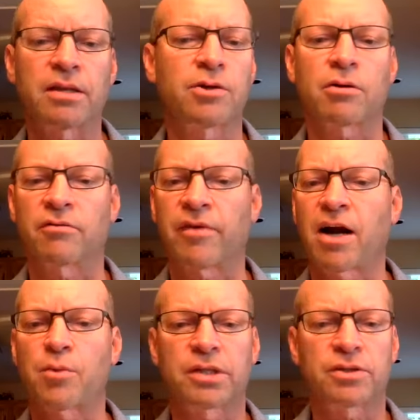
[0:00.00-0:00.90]
Then your
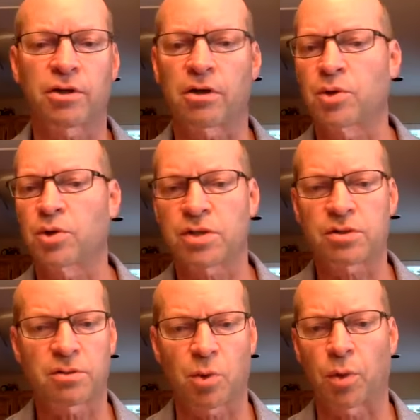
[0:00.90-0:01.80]
environment or your immune
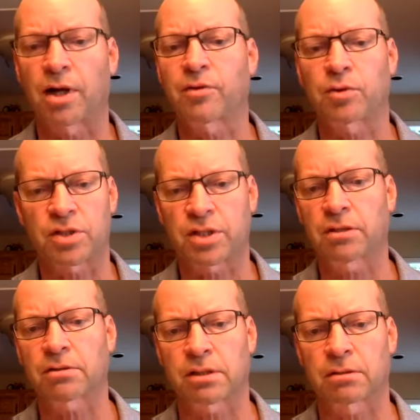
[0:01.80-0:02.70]
system or whatever just
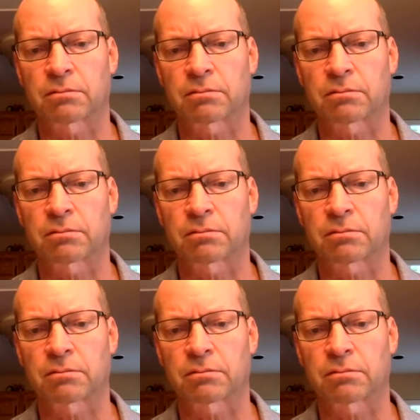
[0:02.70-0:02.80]
kills it.